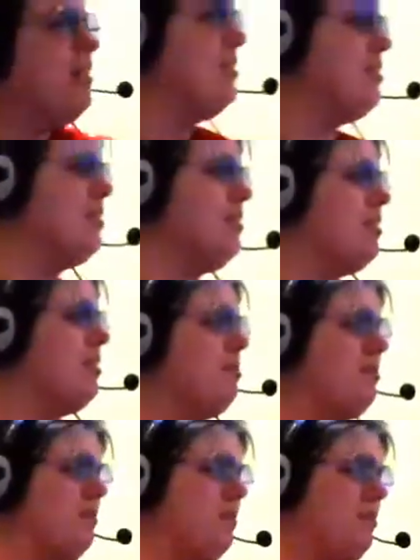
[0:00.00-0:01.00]
Just a
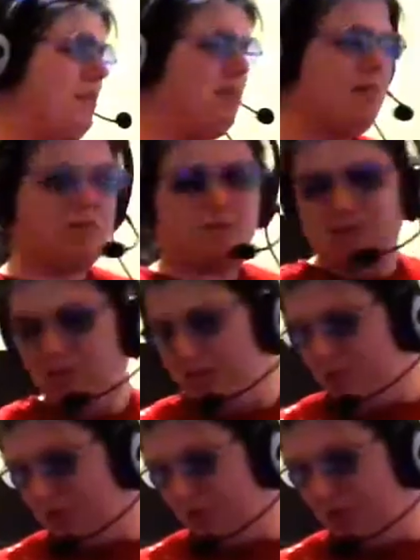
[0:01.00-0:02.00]
couple of bits I was doing
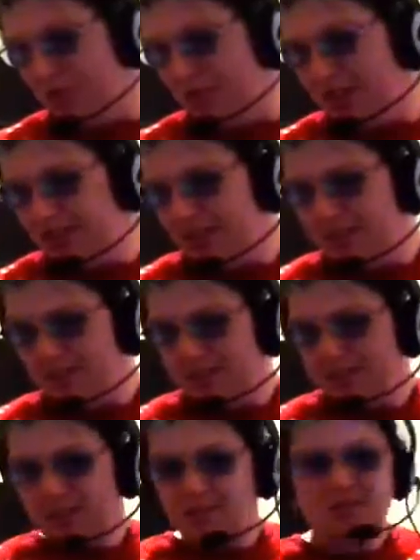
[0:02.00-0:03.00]
on my project.
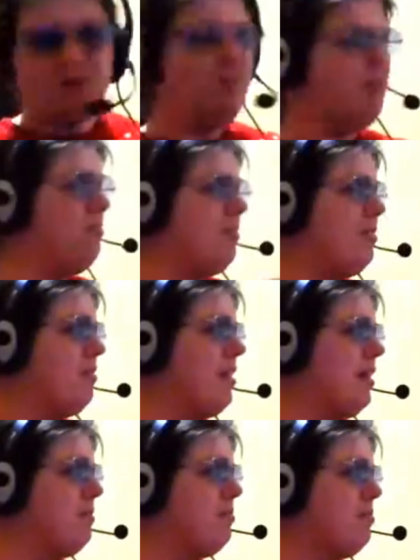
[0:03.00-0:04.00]
Hopefully I'll
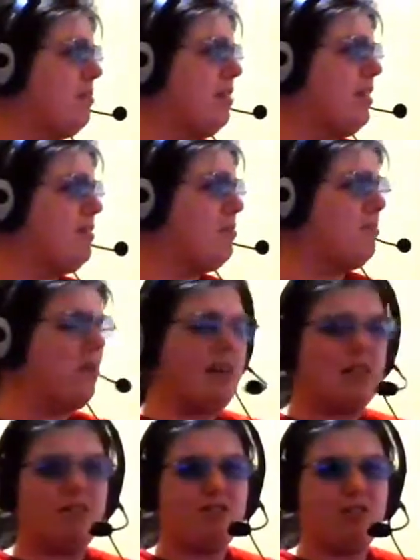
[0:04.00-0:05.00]
get progress with
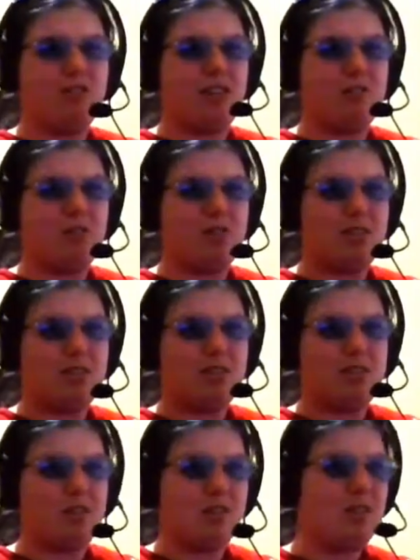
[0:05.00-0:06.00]
page 3 on this
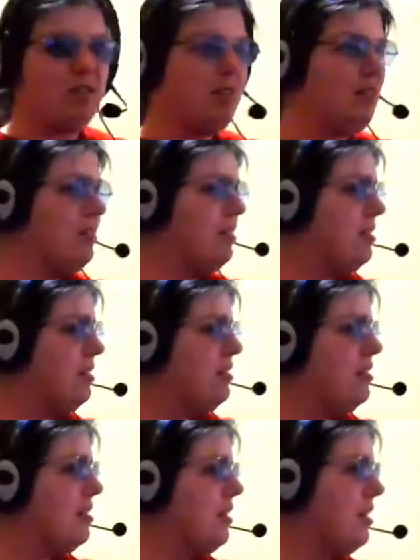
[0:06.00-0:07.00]

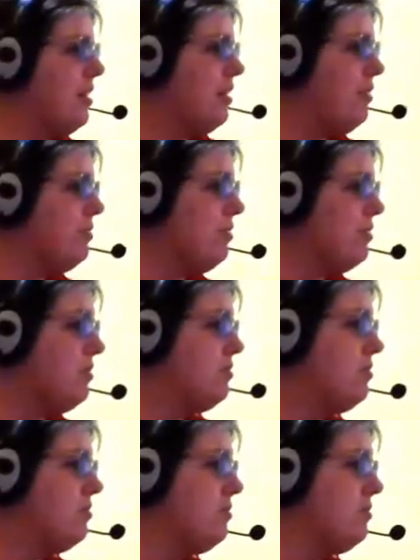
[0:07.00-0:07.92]
sign after.